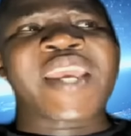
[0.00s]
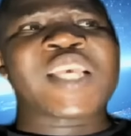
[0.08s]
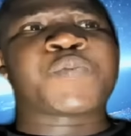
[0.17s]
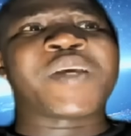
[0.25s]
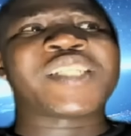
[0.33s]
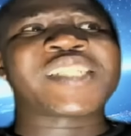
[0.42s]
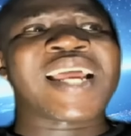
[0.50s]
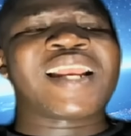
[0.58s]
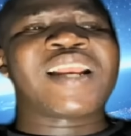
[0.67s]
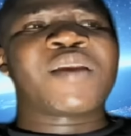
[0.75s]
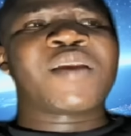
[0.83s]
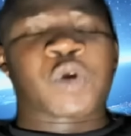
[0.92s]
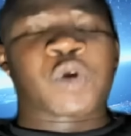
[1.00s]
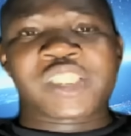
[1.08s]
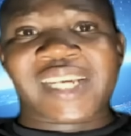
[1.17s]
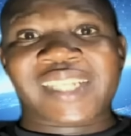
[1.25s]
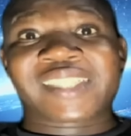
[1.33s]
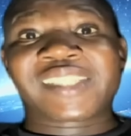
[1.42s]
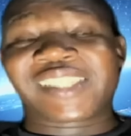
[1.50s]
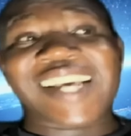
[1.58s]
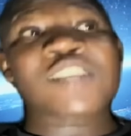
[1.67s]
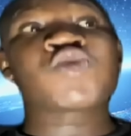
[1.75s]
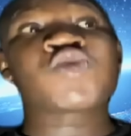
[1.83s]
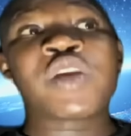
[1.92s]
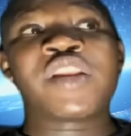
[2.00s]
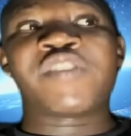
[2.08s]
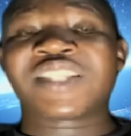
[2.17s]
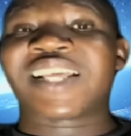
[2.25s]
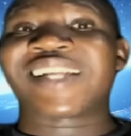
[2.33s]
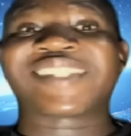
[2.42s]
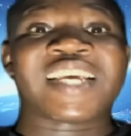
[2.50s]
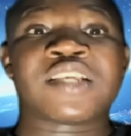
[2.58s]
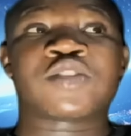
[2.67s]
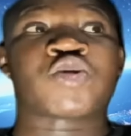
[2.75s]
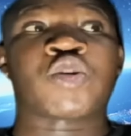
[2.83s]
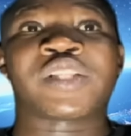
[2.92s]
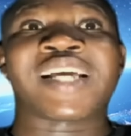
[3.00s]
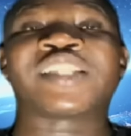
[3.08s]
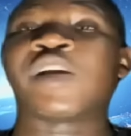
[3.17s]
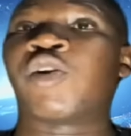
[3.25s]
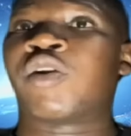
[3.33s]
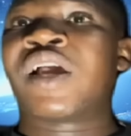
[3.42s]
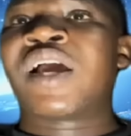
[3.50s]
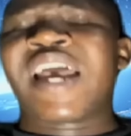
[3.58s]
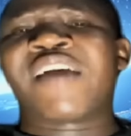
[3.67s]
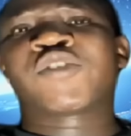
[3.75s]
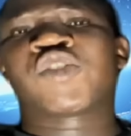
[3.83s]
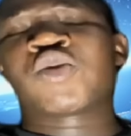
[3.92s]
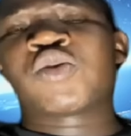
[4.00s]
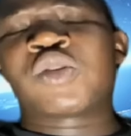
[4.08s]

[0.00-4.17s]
a special project just to invest that case, so that they will have to